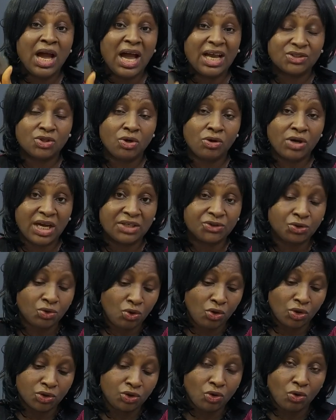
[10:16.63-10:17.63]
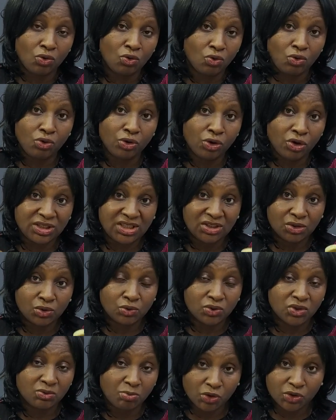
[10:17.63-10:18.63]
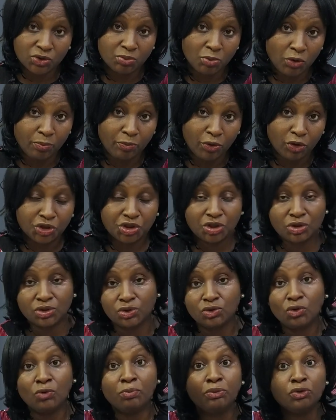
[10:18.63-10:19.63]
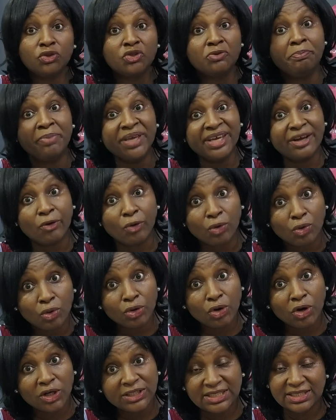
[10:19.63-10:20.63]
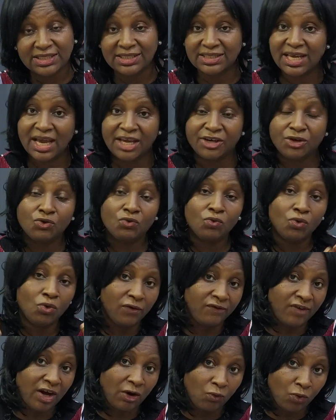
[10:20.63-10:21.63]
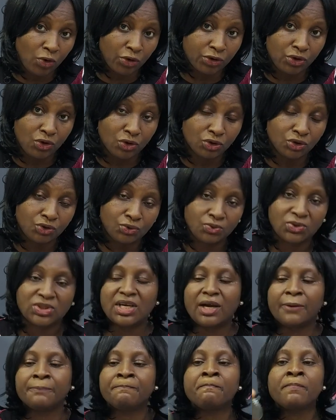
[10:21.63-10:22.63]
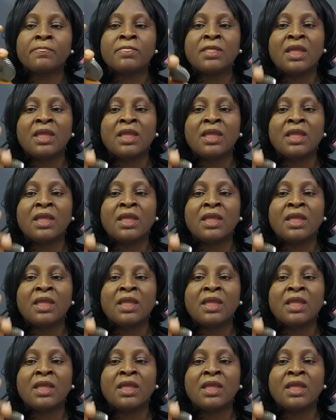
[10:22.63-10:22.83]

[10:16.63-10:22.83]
As long as you cut your coconut into small portions, don't put big coconut inside. You will overwork your juicer.